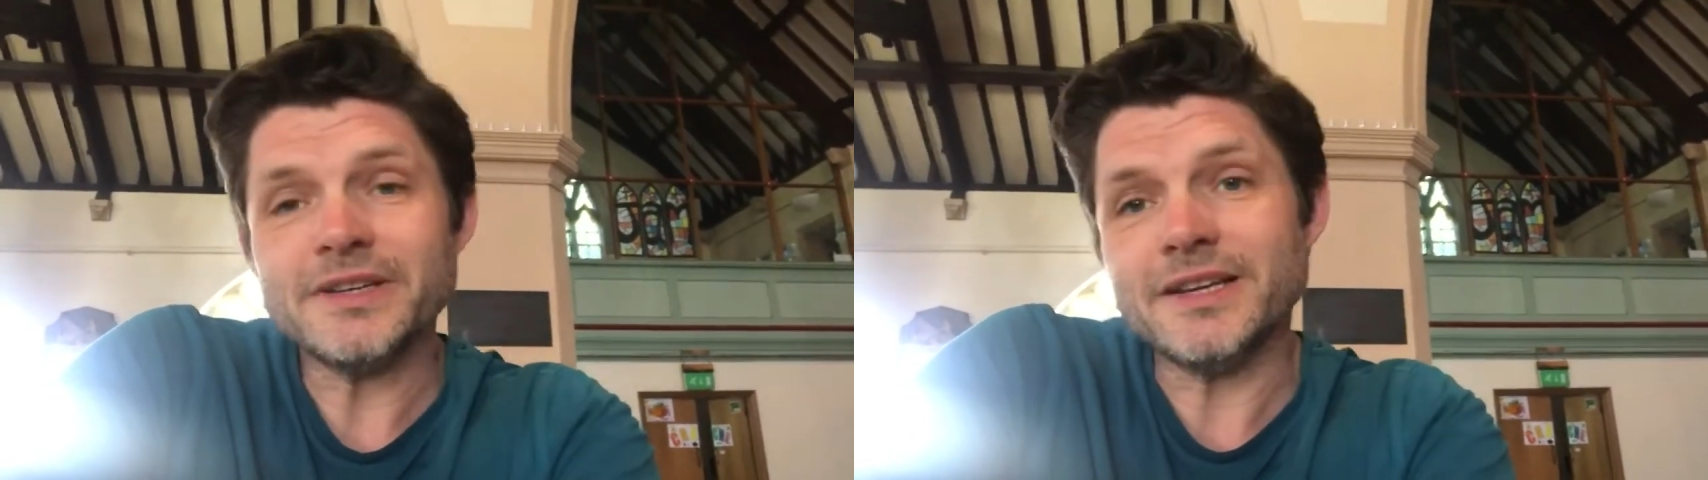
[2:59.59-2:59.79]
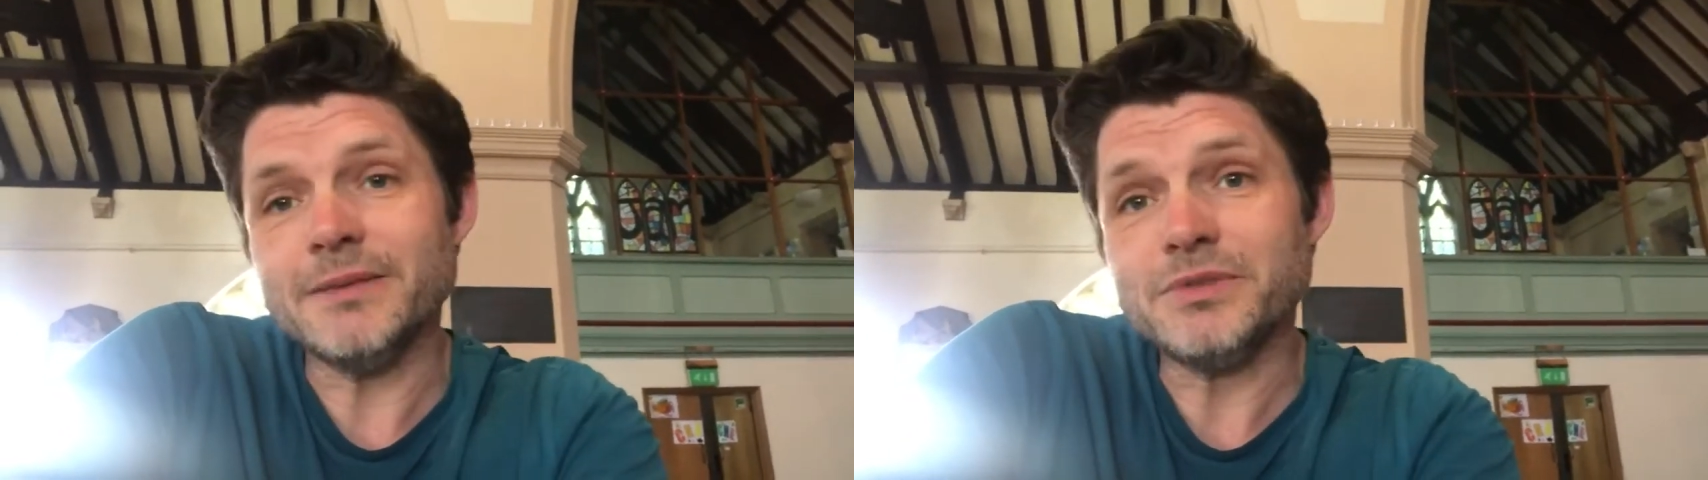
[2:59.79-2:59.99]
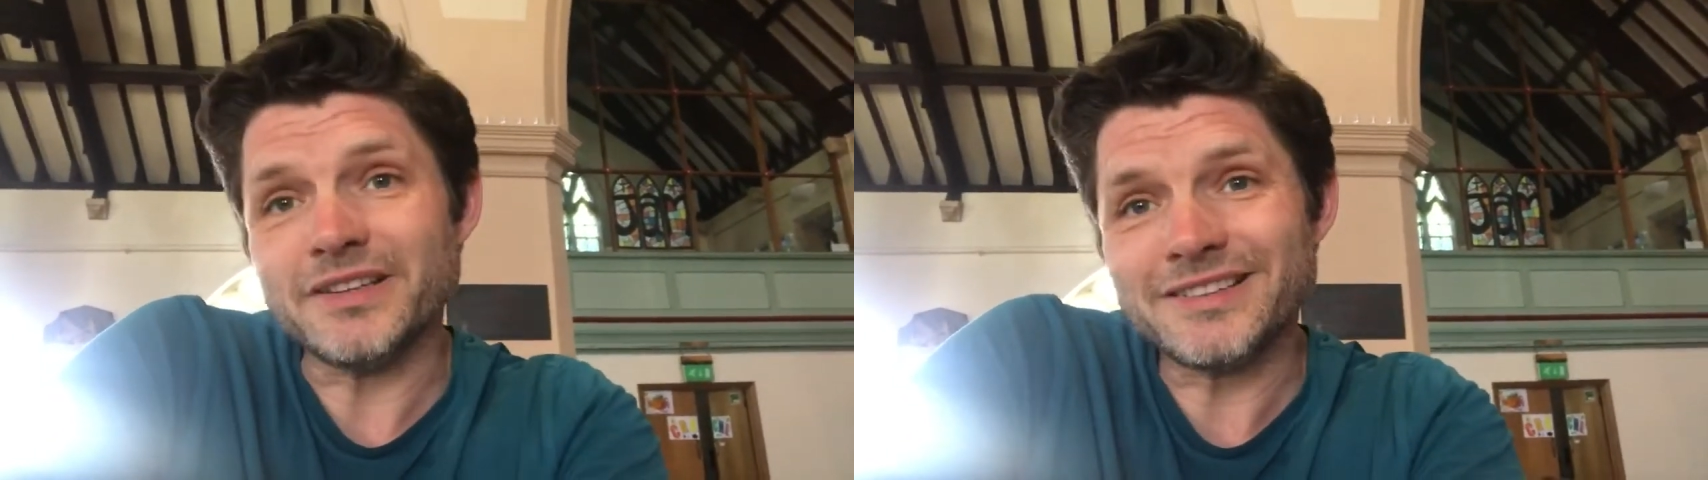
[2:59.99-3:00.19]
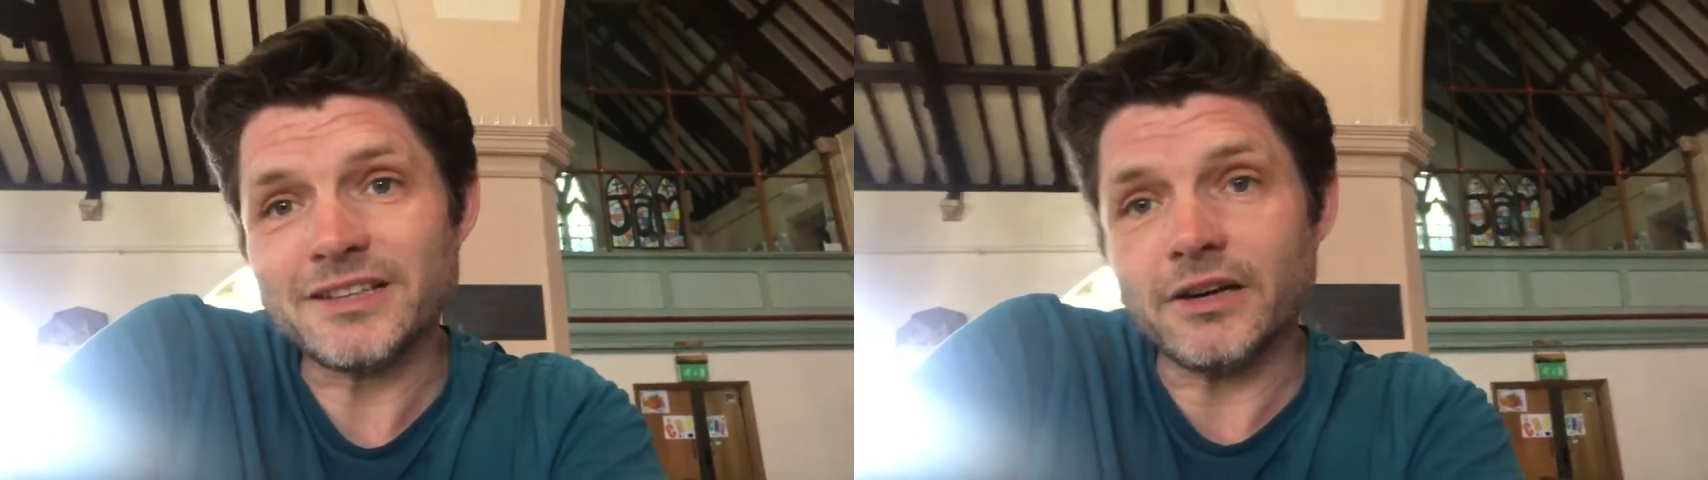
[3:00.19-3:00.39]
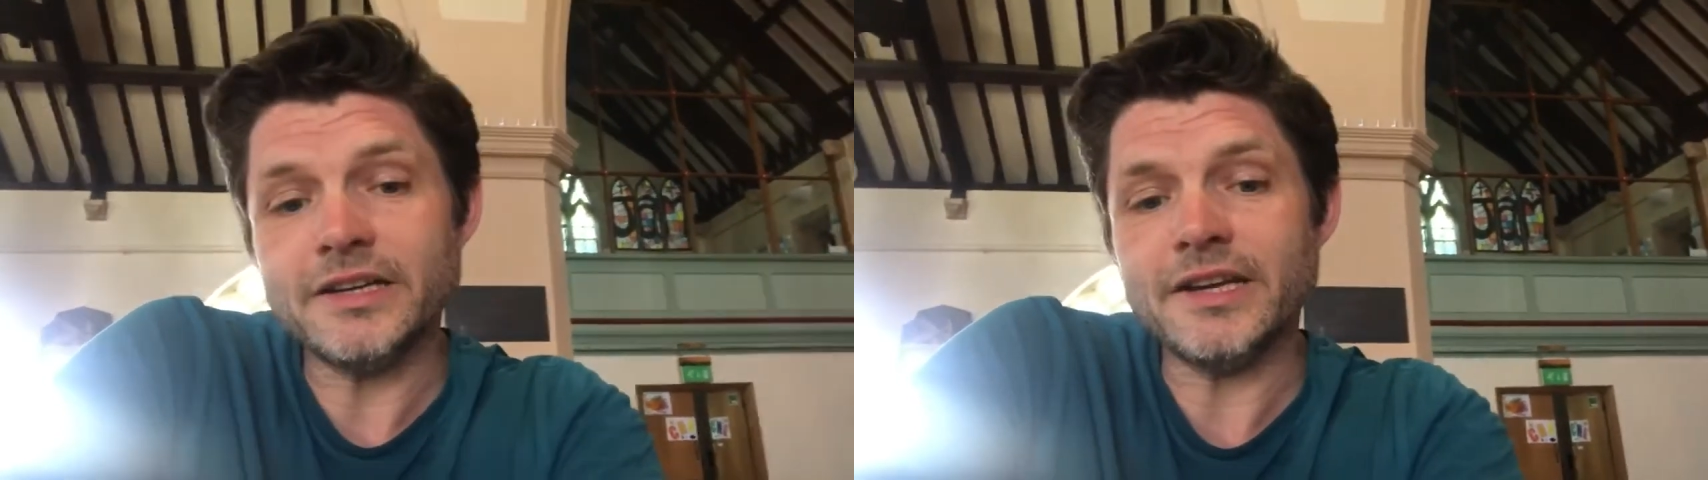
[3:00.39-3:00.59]
him
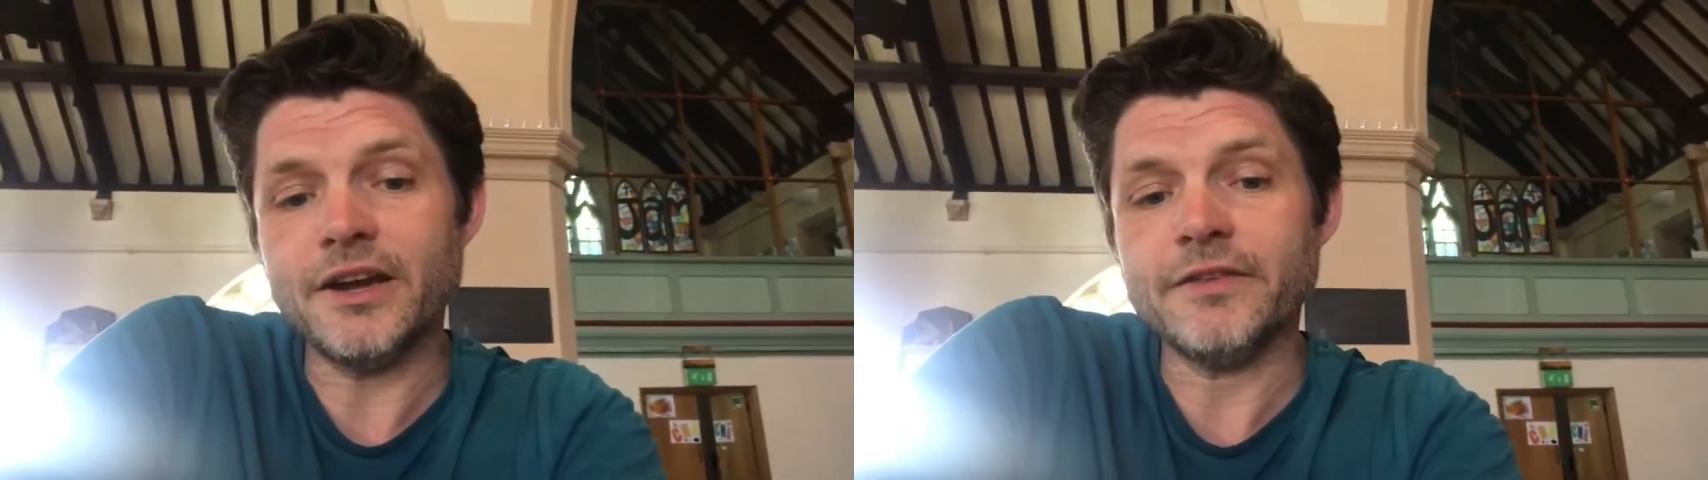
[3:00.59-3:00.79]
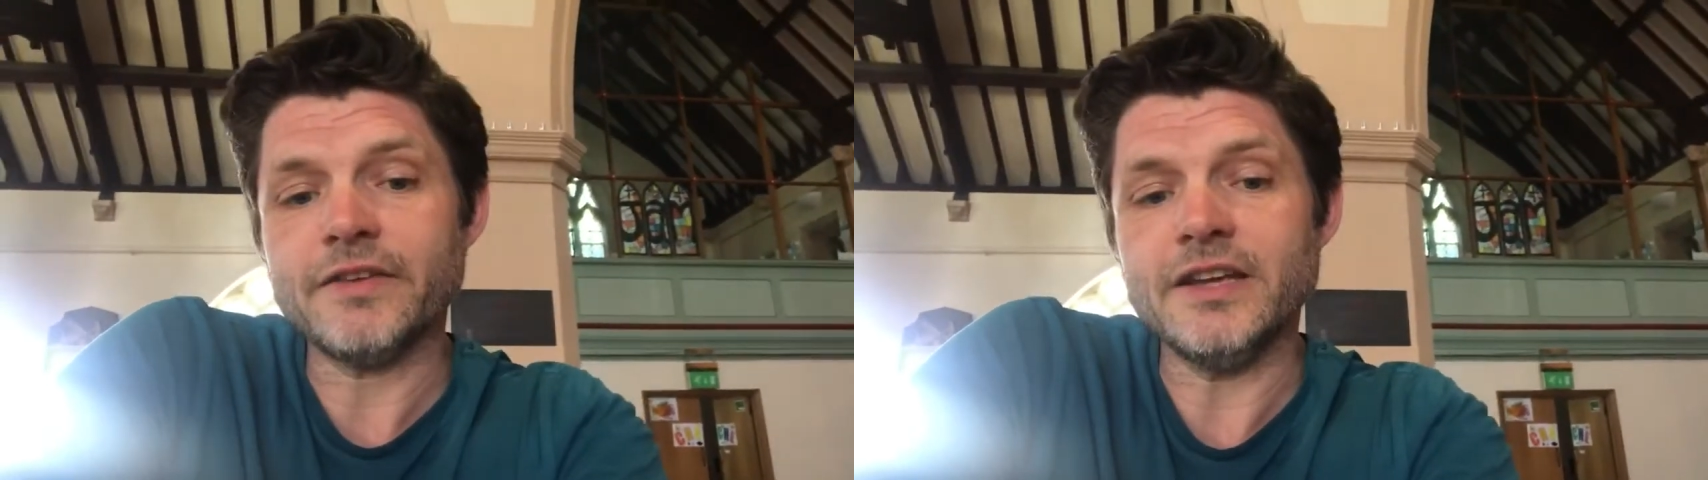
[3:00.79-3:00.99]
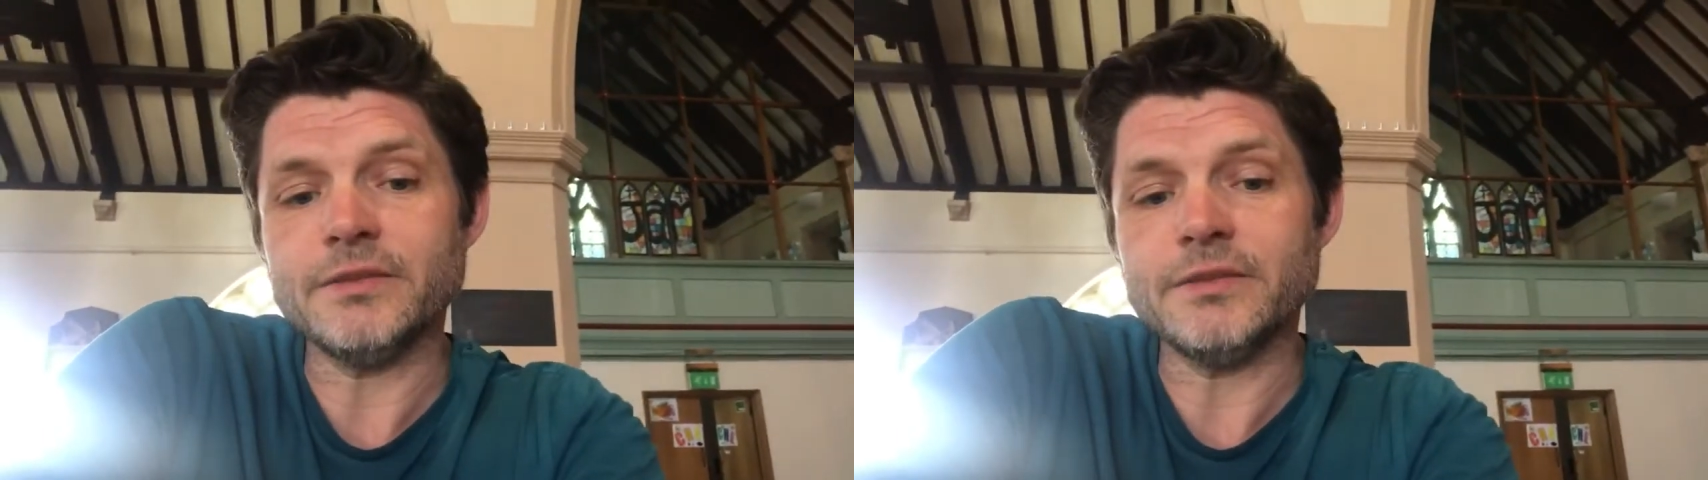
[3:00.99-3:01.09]
deciding over his